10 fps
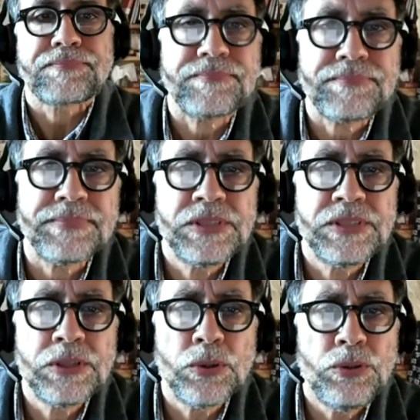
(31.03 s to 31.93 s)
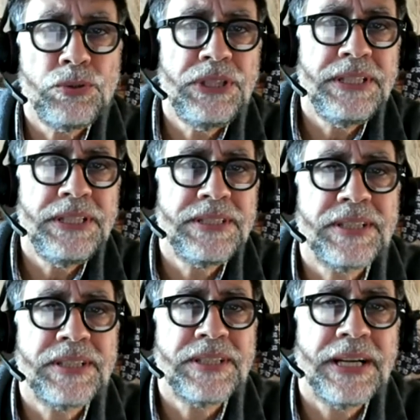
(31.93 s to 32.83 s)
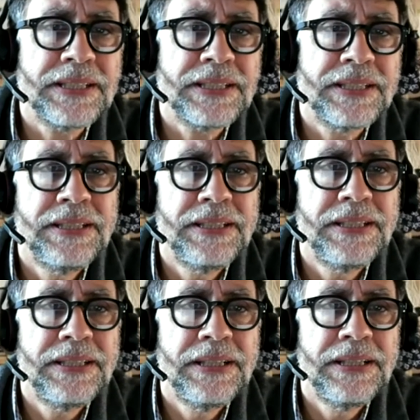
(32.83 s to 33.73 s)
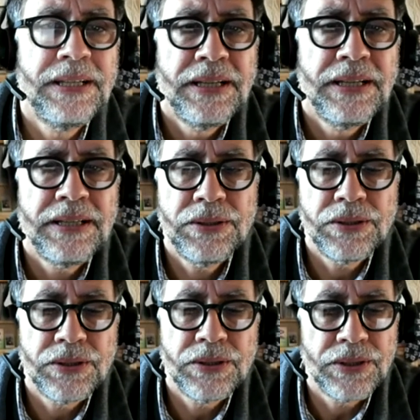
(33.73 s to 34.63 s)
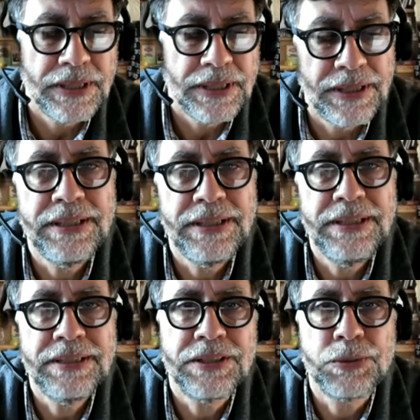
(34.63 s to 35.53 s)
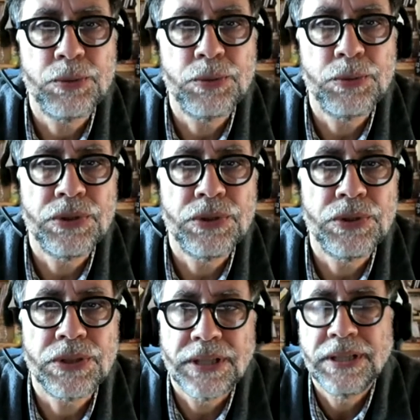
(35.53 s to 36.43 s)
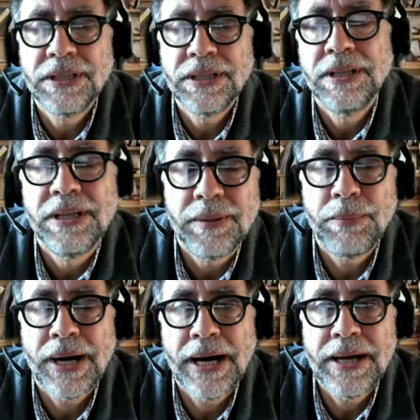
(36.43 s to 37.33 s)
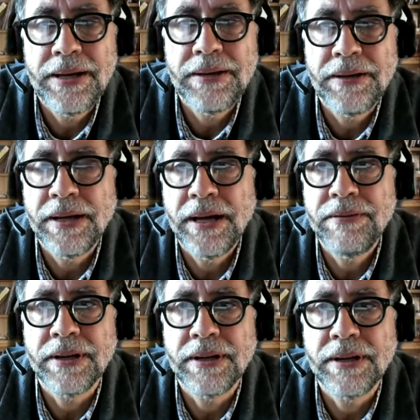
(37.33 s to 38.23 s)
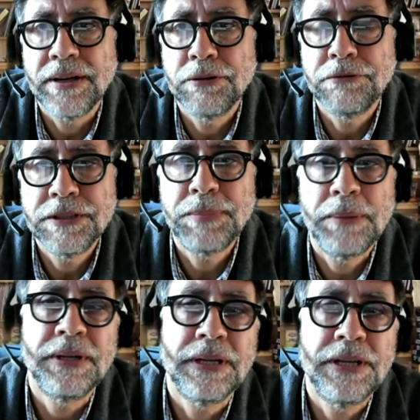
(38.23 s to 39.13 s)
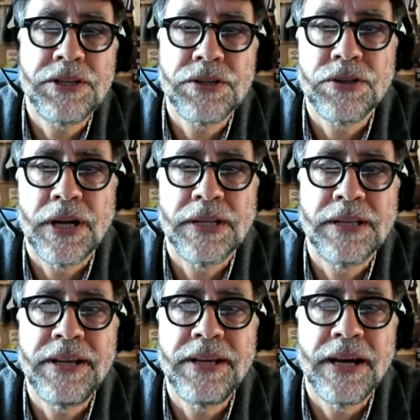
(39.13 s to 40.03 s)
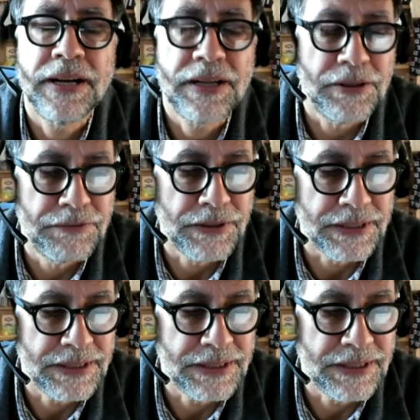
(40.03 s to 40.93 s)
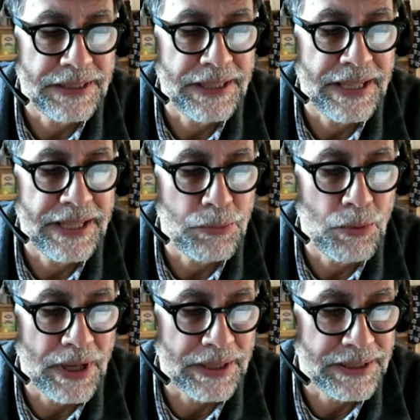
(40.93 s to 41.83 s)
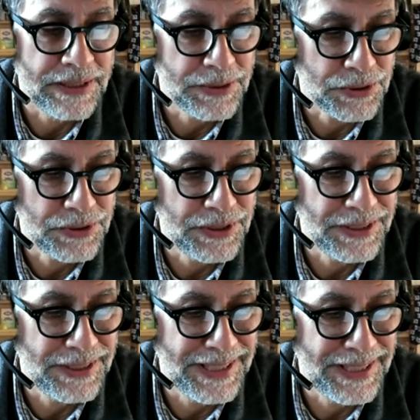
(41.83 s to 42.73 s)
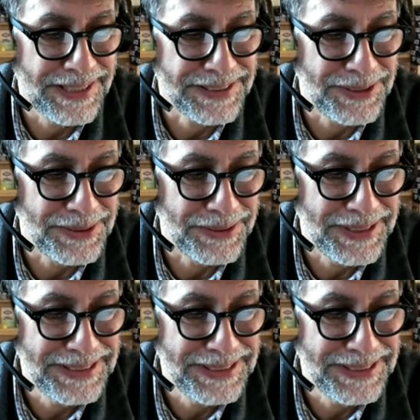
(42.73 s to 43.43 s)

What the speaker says: So you did start your research work by having your first publication at an ER conference in 1981. This was 39 years ago, right?